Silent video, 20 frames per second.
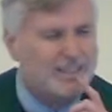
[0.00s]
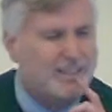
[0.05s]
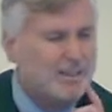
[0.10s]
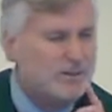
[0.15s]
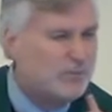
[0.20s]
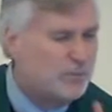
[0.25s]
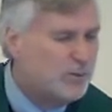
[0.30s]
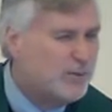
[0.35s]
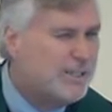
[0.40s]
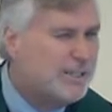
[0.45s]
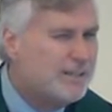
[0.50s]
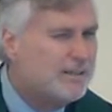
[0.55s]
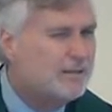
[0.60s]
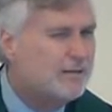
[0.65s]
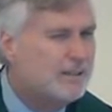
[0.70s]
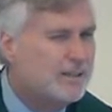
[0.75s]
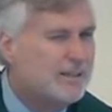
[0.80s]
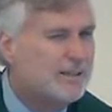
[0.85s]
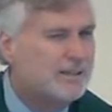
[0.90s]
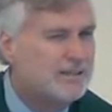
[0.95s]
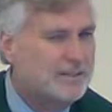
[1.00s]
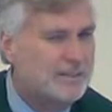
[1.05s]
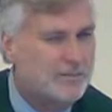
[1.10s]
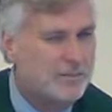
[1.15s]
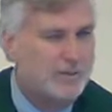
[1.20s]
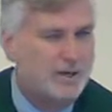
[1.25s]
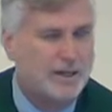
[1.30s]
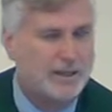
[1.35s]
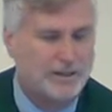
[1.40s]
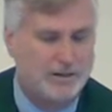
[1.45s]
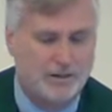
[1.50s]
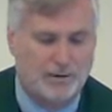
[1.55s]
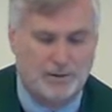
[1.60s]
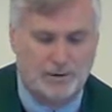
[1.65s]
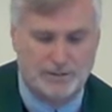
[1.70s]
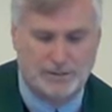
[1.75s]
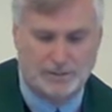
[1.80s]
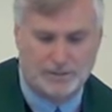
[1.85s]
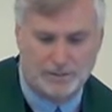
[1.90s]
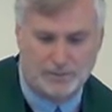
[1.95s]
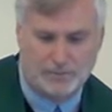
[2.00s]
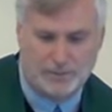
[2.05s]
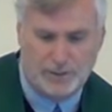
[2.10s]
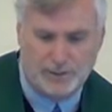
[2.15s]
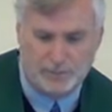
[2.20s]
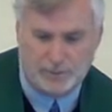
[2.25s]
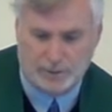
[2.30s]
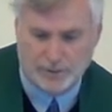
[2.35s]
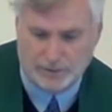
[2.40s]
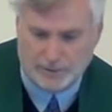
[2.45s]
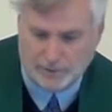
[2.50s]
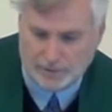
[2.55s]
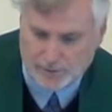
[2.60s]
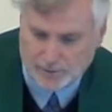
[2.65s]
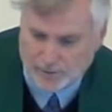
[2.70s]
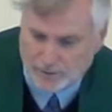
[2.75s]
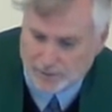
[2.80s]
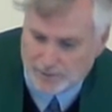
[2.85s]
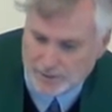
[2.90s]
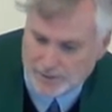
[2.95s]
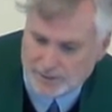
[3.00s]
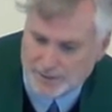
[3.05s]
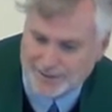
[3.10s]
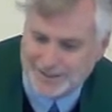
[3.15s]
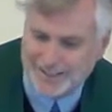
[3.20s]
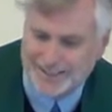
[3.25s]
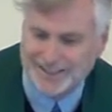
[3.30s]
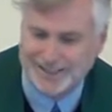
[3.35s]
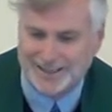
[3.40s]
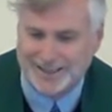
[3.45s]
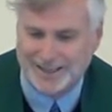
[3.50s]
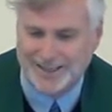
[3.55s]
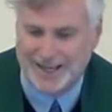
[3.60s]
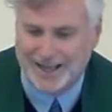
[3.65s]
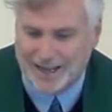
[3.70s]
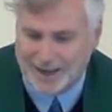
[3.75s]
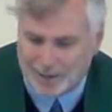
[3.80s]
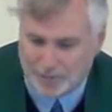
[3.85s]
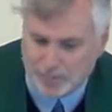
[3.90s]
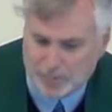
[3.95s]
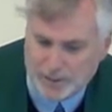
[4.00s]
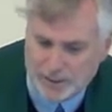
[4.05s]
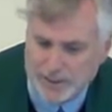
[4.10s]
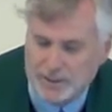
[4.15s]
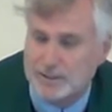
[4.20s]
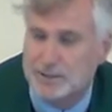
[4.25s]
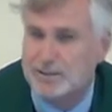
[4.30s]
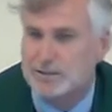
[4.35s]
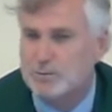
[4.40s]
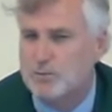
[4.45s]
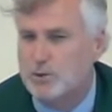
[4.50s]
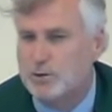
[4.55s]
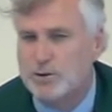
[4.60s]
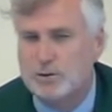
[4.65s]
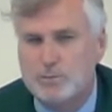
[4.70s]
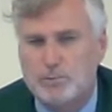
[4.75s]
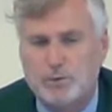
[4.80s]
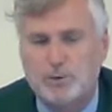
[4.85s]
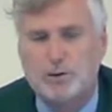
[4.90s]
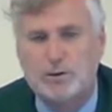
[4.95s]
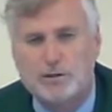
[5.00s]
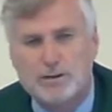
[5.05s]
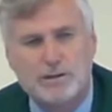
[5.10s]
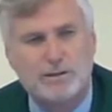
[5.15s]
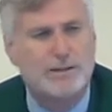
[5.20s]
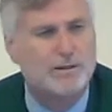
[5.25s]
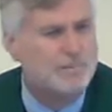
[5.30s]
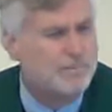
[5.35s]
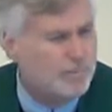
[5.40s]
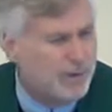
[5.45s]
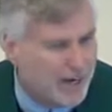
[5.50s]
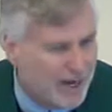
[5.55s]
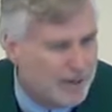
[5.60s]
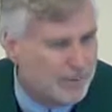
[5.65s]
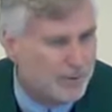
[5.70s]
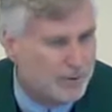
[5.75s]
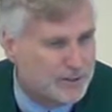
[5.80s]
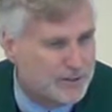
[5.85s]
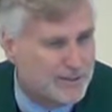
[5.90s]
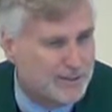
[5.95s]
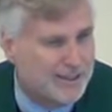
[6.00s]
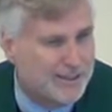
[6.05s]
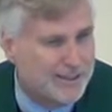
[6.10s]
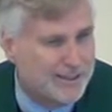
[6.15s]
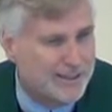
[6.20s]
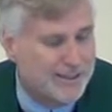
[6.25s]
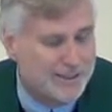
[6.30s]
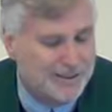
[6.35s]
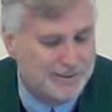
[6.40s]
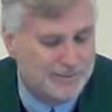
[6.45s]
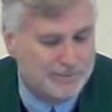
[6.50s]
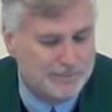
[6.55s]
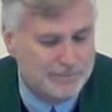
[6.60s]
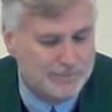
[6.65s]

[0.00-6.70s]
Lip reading: "If we do this, it might cause some people in our church to think that outreach is more important than Bible study."